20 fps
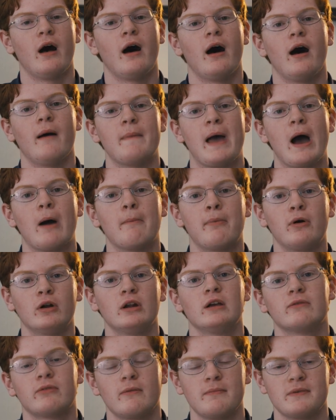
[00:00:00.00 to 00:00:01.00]

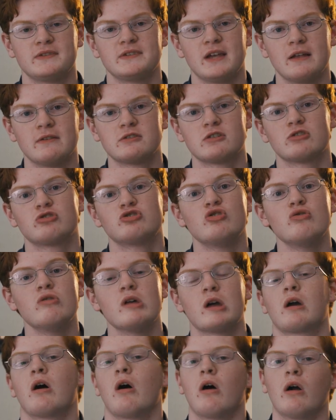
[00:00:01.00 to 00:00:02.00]
outputting from the sensor to
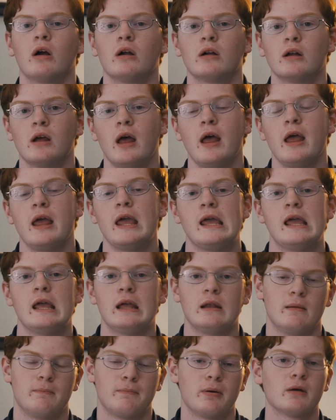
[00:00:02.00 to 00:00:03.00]
the card
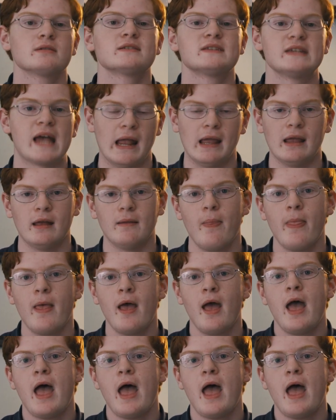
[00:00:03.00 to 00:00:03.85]
per second.